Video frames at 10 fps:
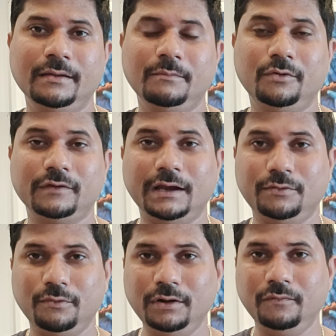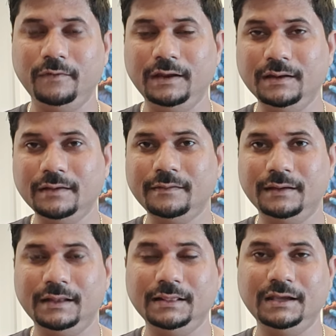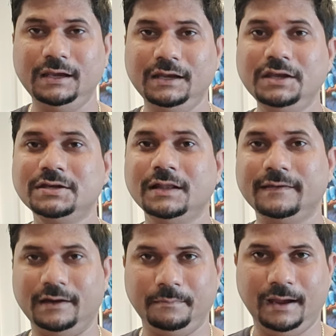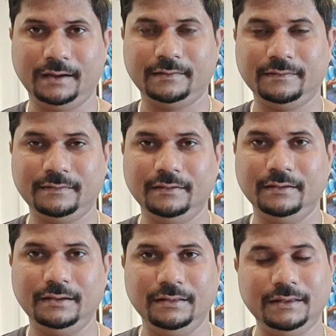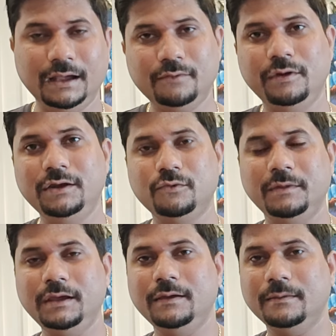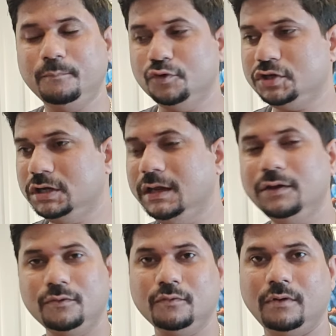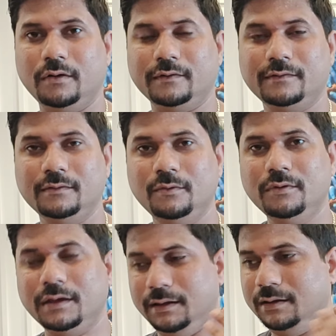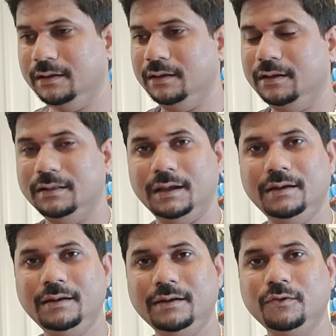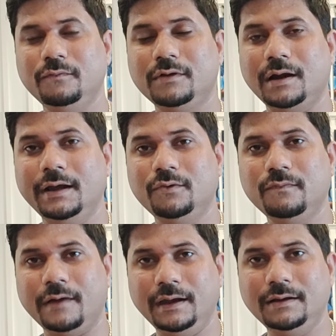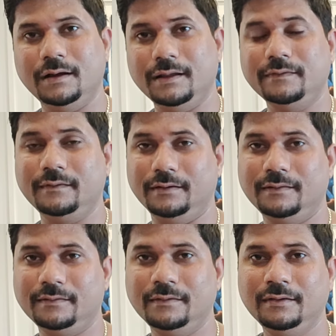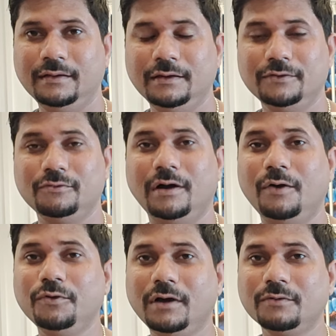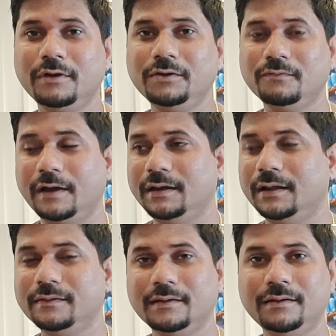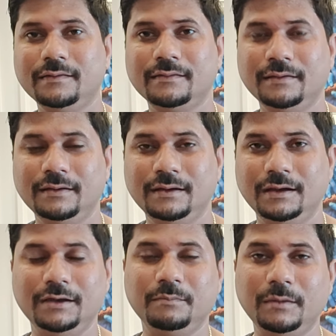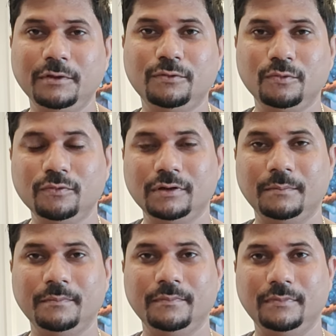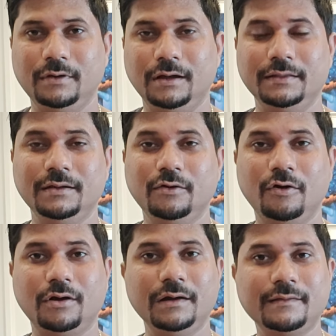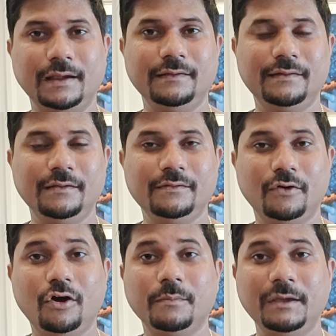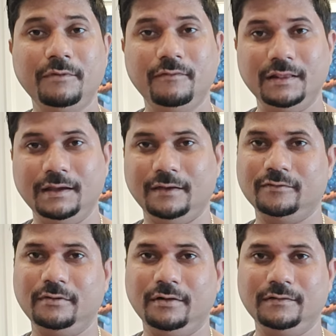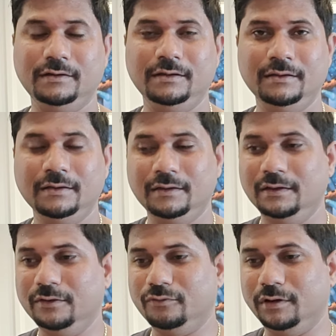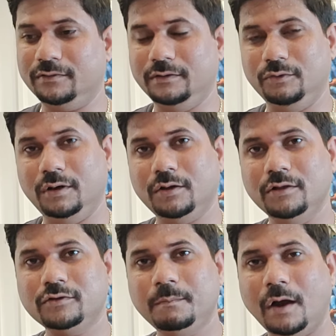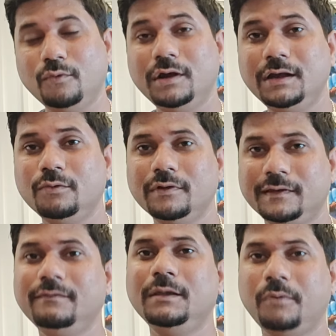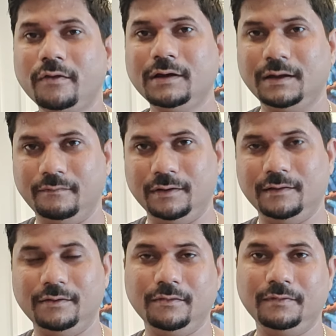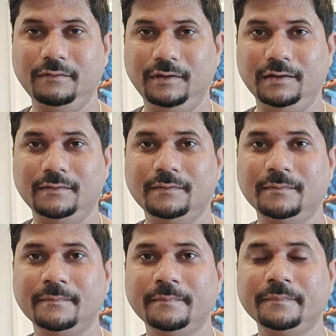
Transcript: Because I told you Venus in the initial setbacks, they are going to be pushing you towards, okay, then you try to find answers. So how you are going to find answers? It may be through some other occult sciences or maybe Vedic astrology. So you are also bounded to receive the positive result of the Venus.